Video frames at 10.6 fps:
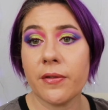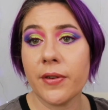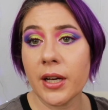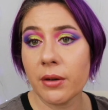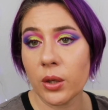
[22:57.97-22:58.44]

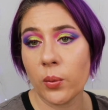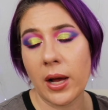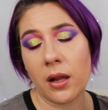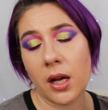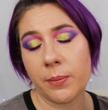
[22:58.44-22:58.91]
very
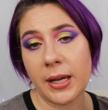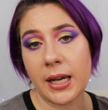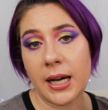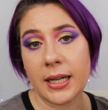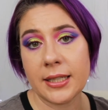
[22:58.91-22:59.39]
well on
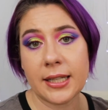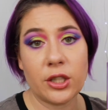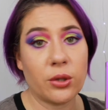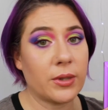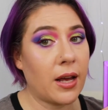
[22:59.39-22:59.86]
my eyes.
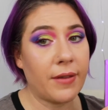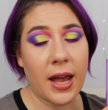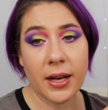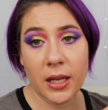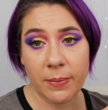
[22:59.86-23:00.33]
I don't have
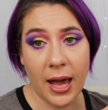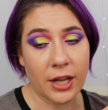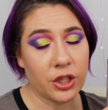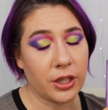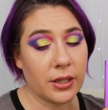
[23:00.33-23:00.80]
any
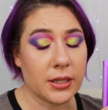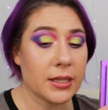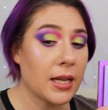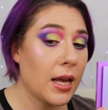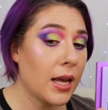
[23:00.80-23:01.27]
patchiness.